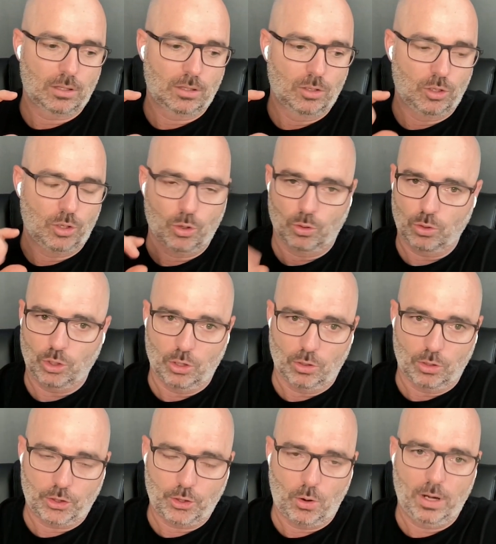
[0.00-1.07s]

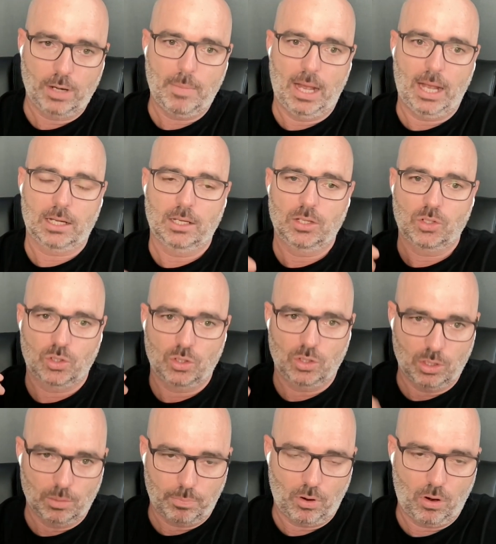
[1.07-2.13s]
authority markers,
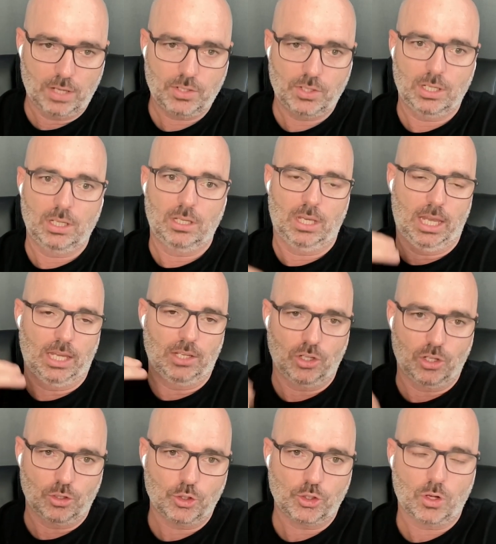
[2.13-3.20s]
your pricing, and
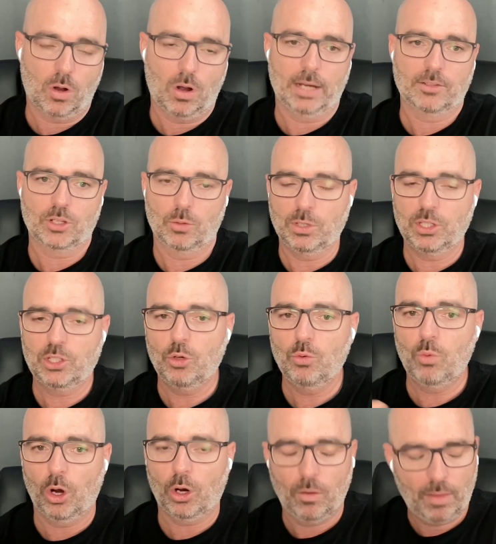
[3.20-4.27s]
your design. So we do
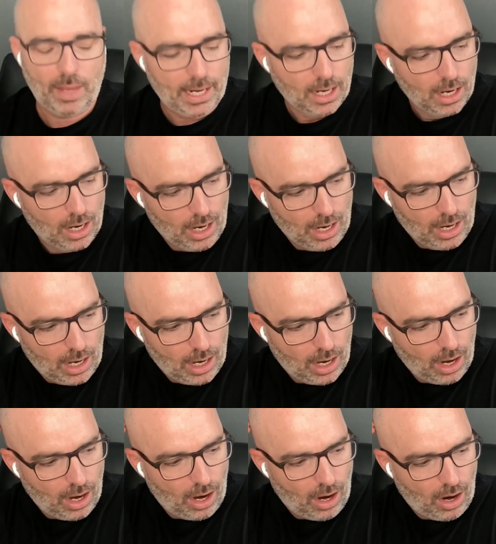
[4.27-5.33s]
work on that. Yeah.
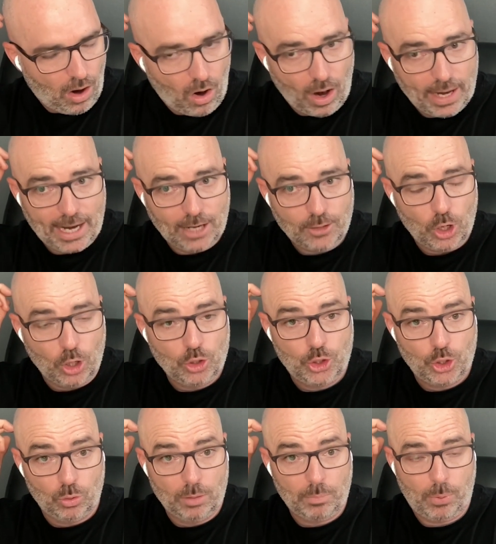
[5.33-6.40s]
I now don't
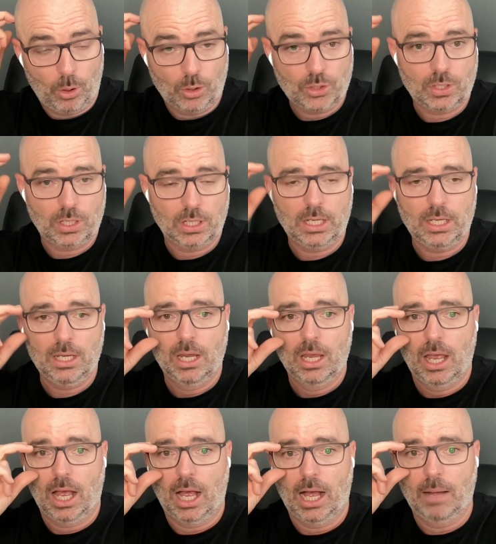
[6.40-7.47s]
do it personally,
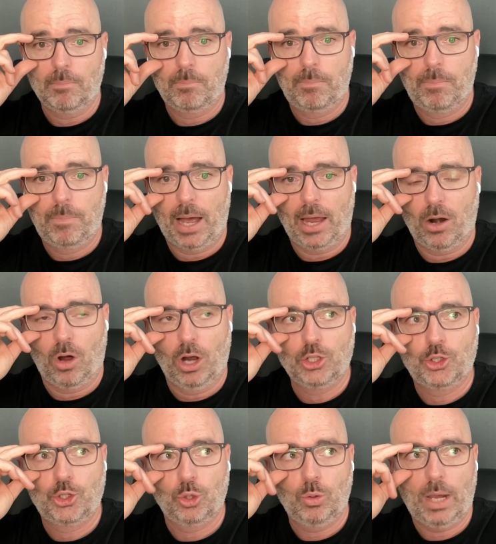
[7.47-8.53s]
but I
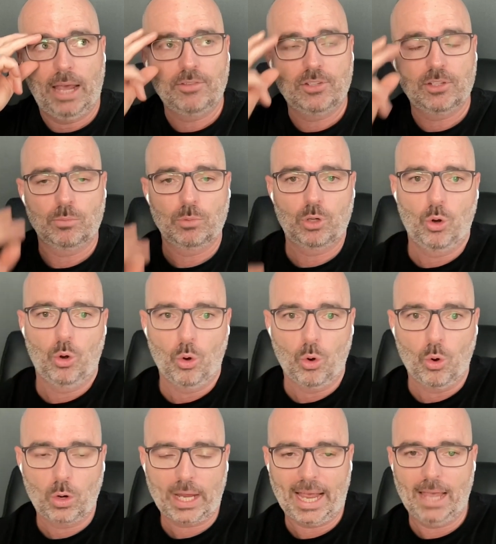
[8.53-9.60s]
do have some
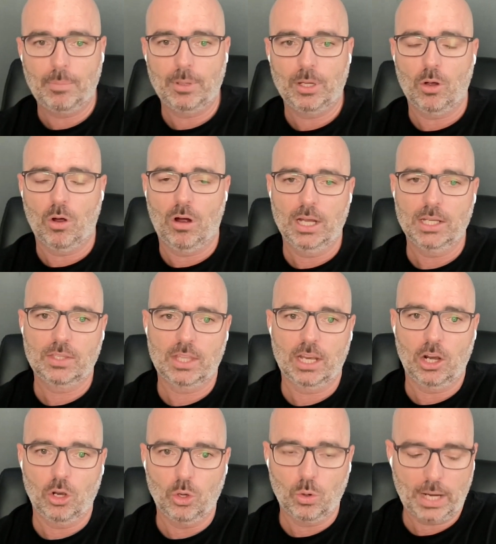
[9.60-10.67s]
core KPIs that I
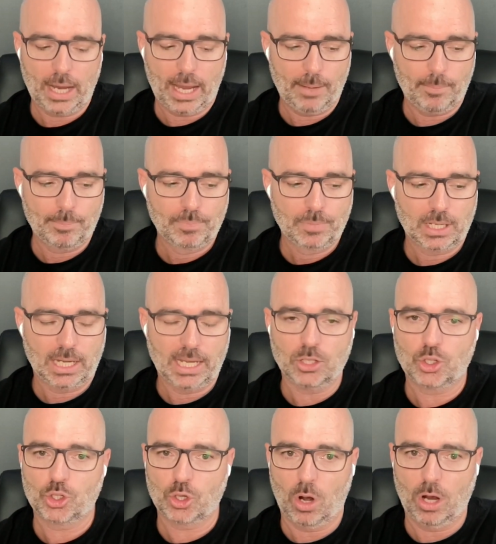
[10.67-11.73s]
look at
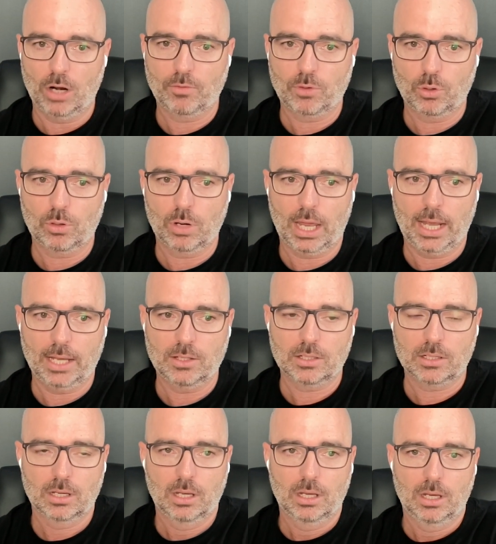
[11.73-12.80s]
inside of Google
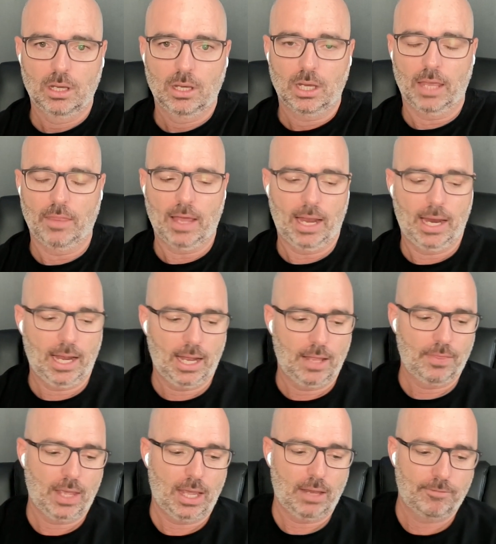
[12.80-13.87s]
Ads, and they
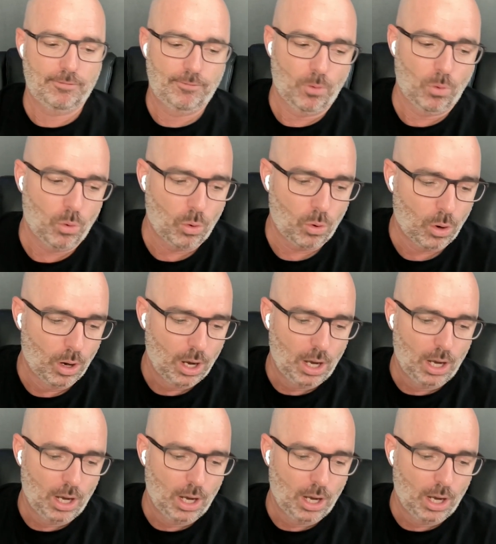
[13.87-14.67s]
are that for